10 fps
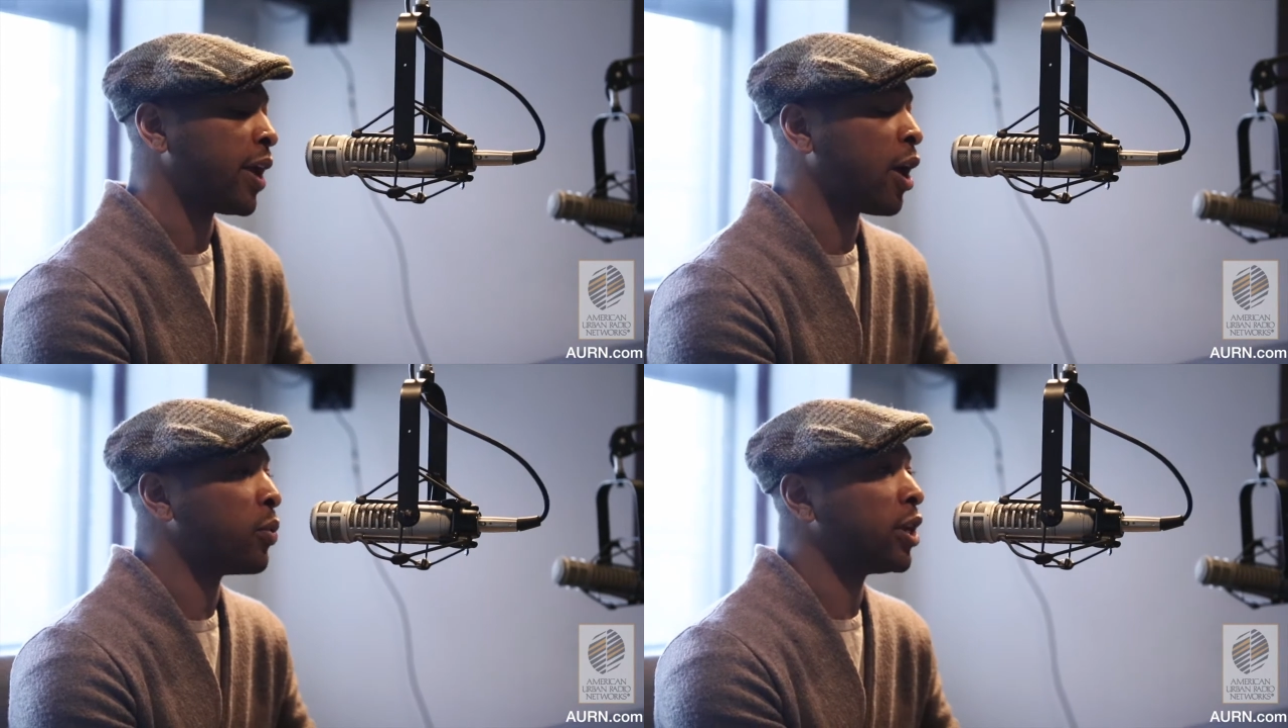
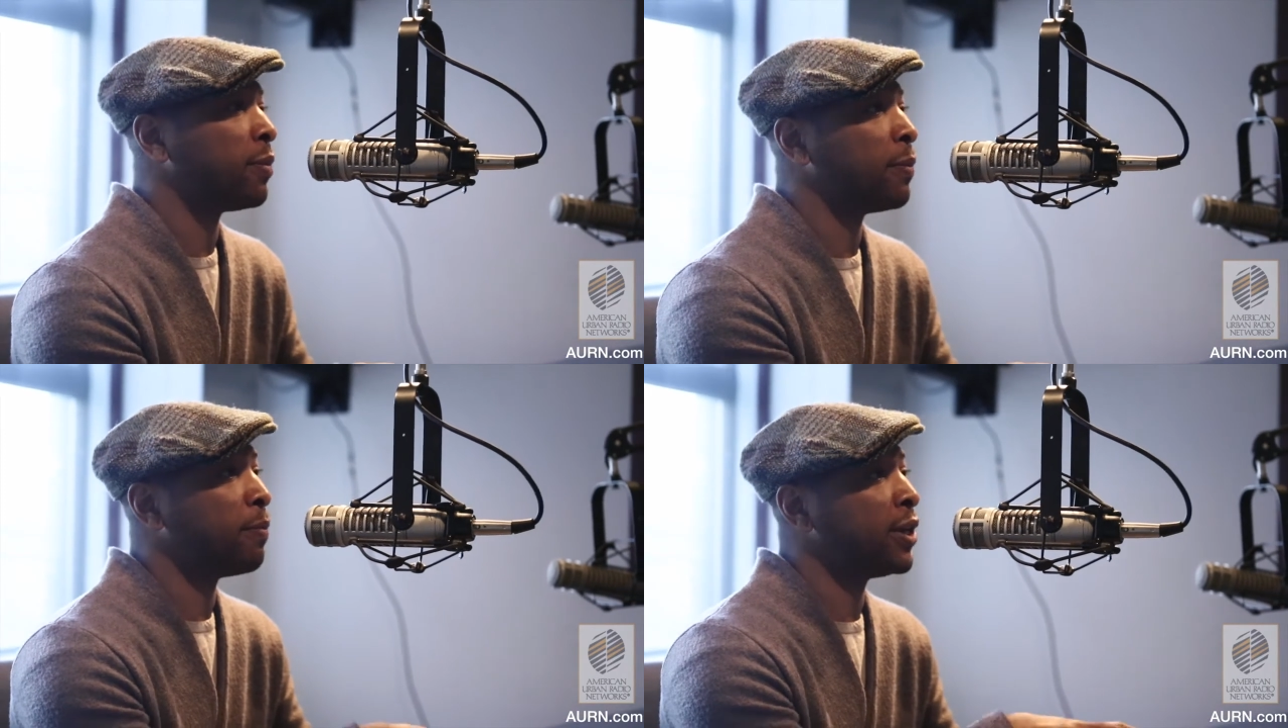how we
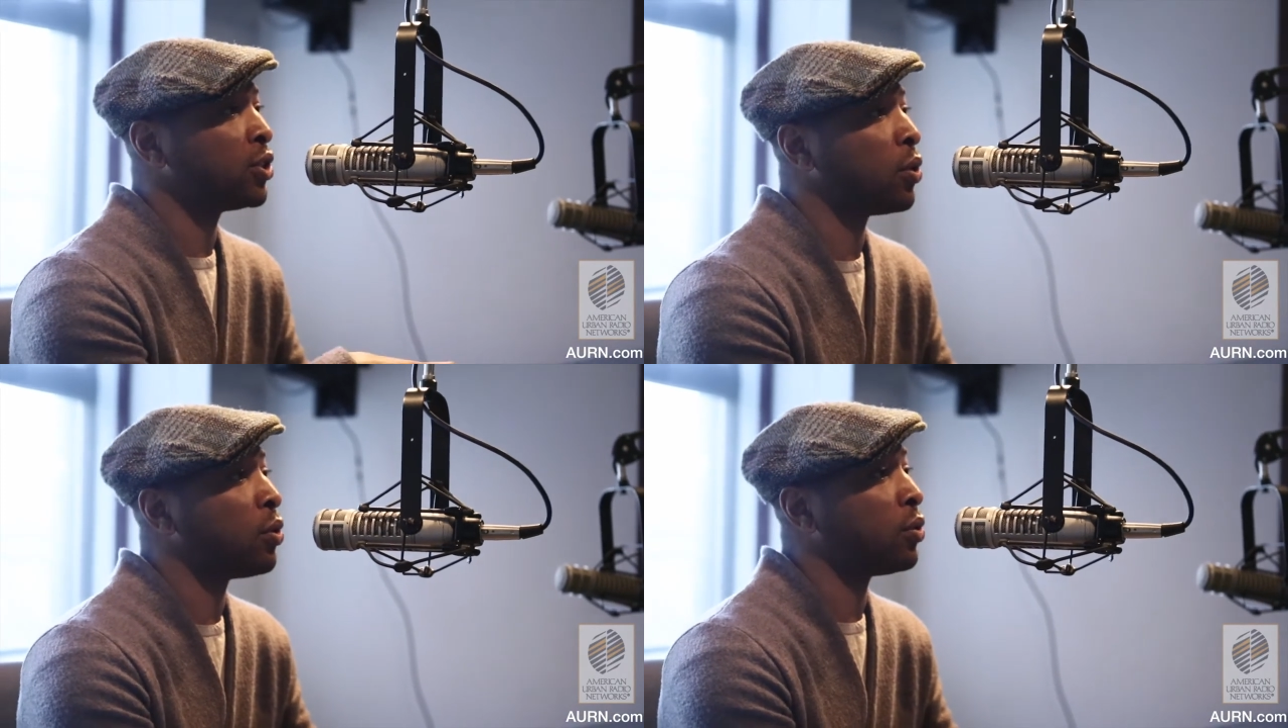can be
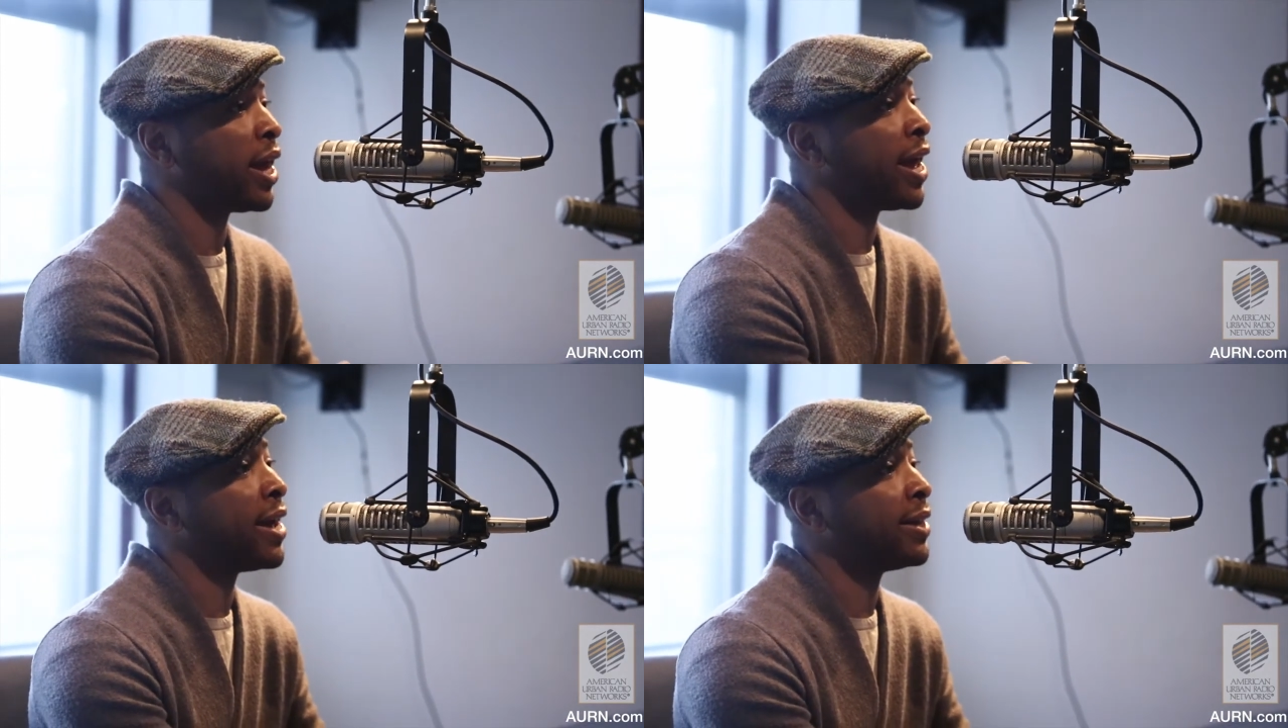pigeonholed
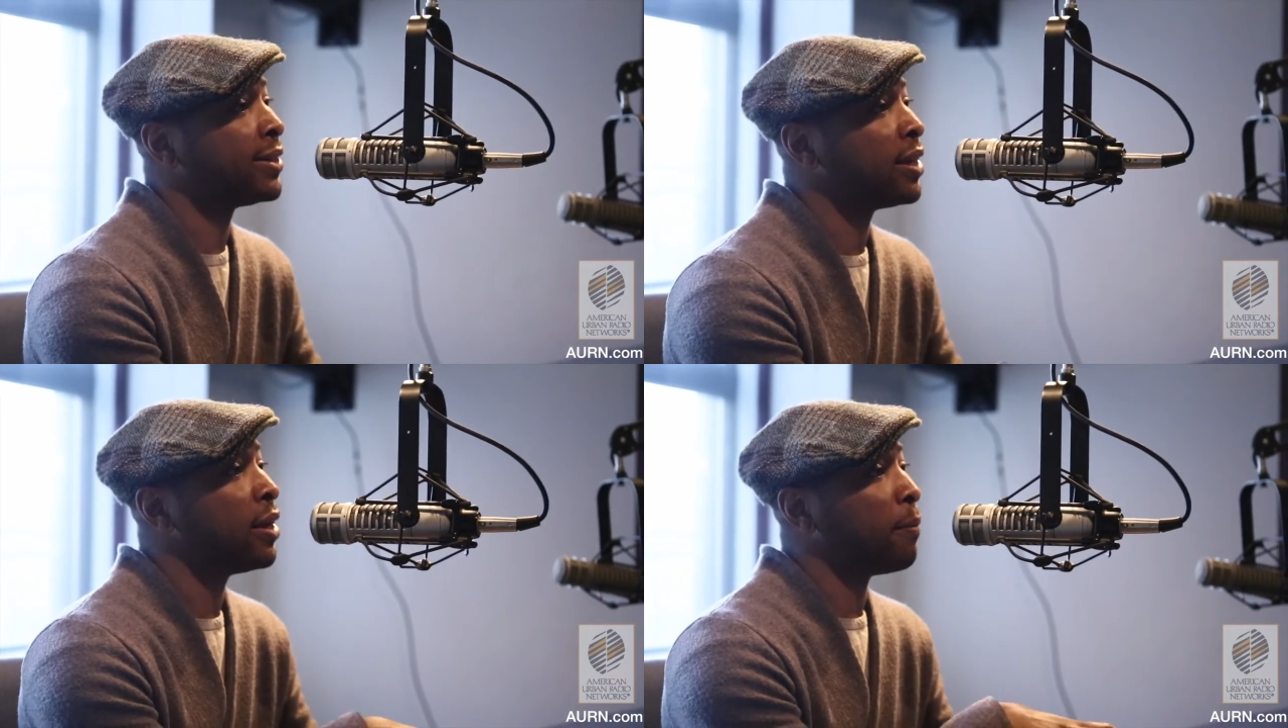
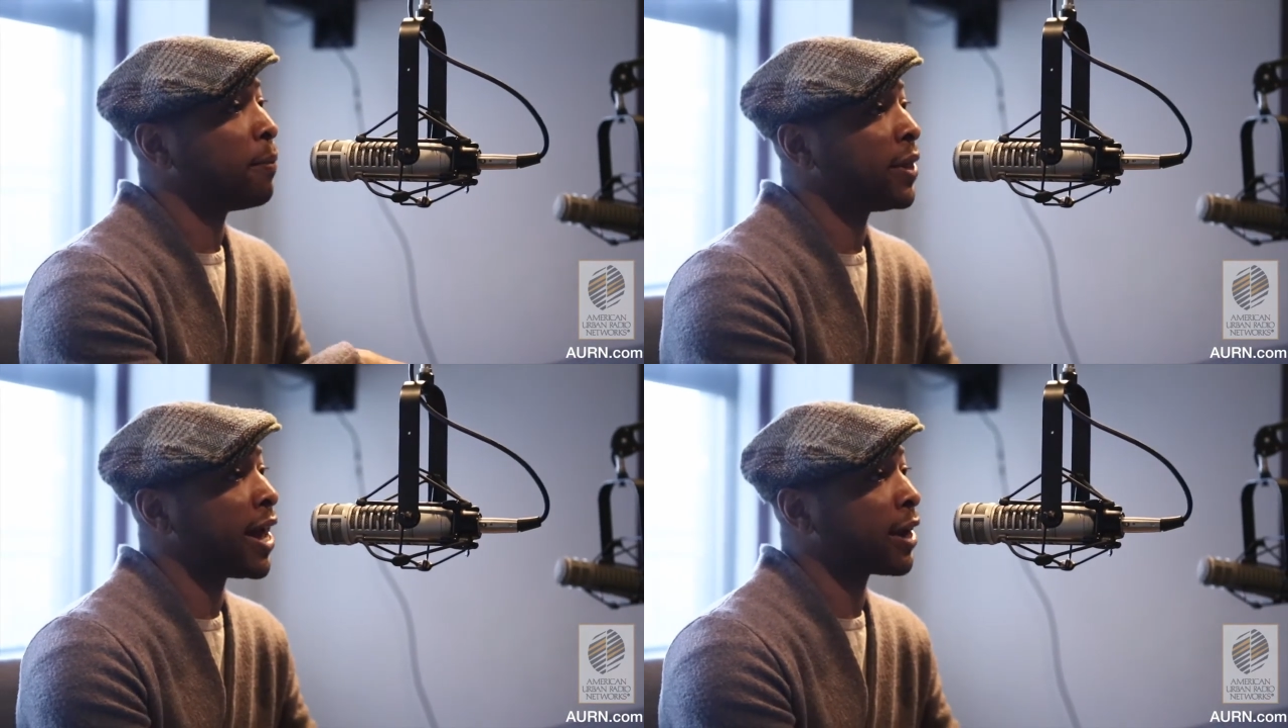as
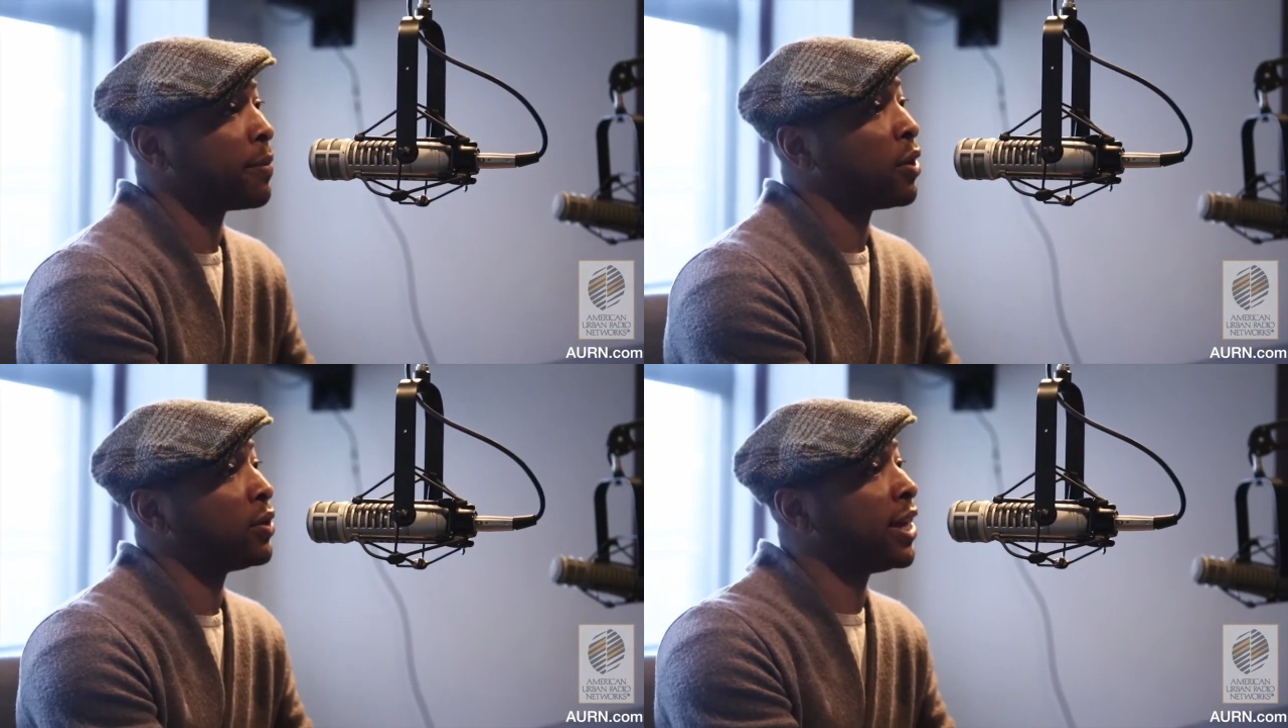Black
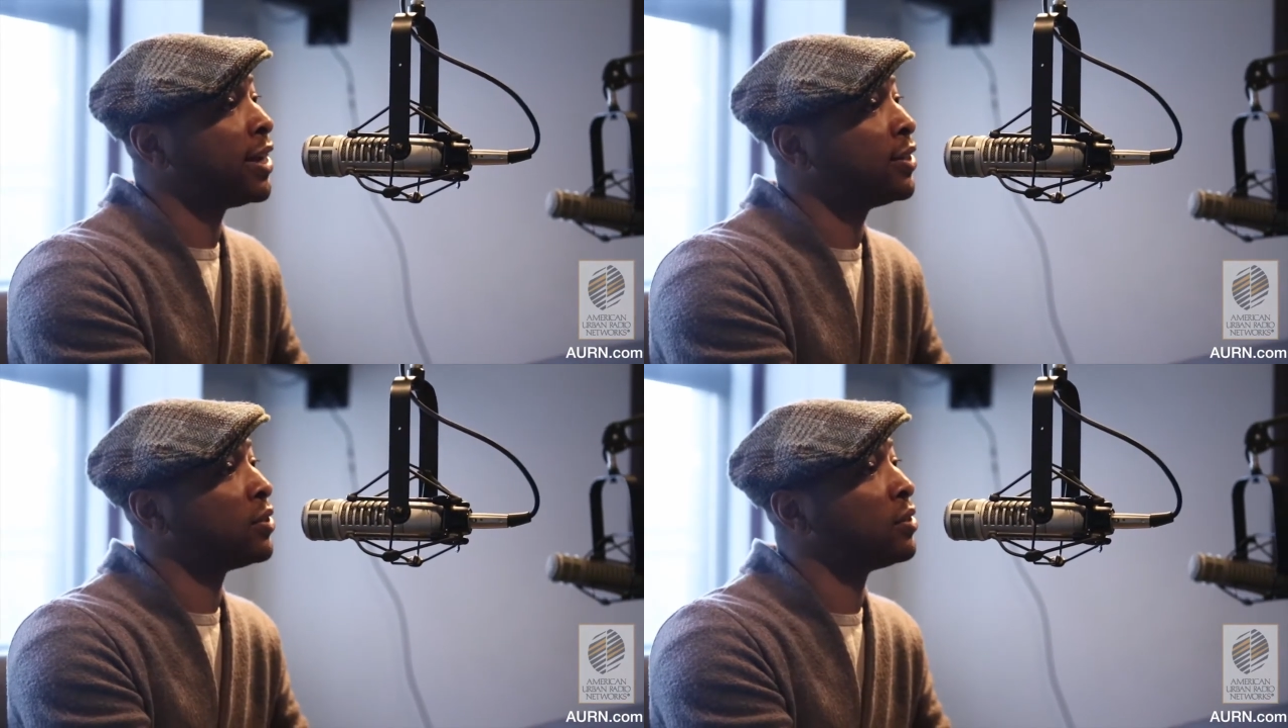male
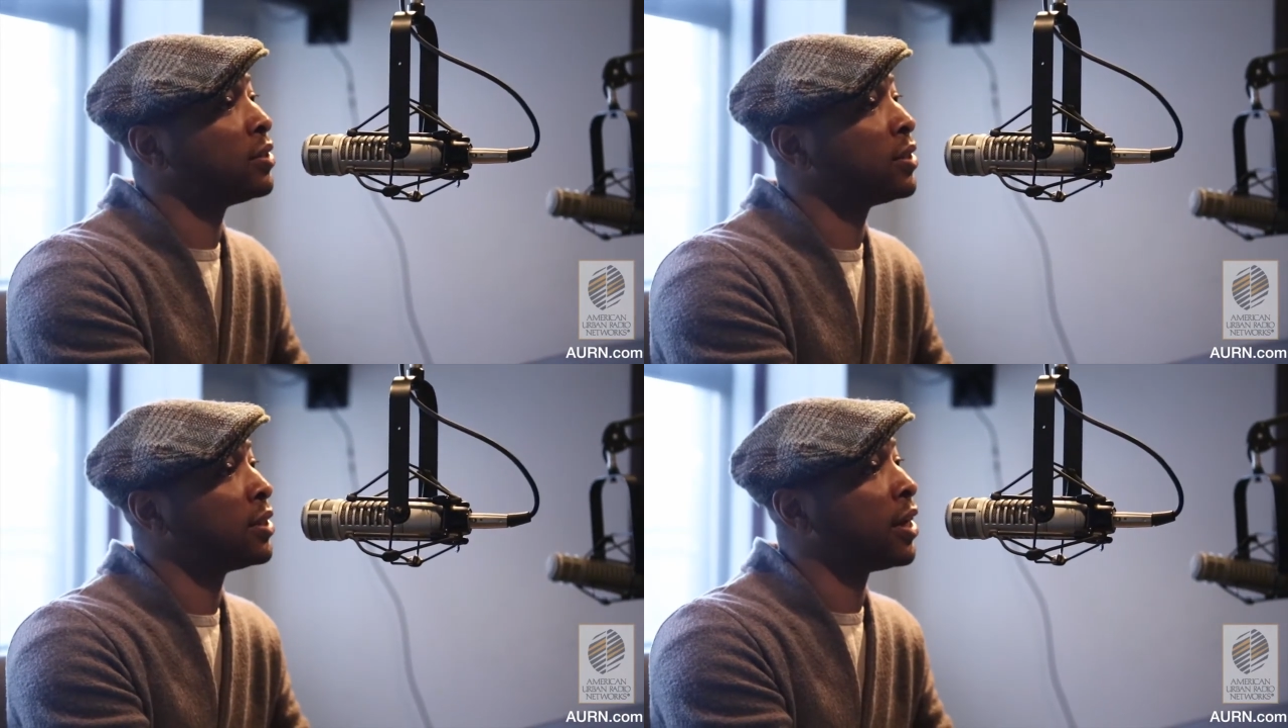dancers,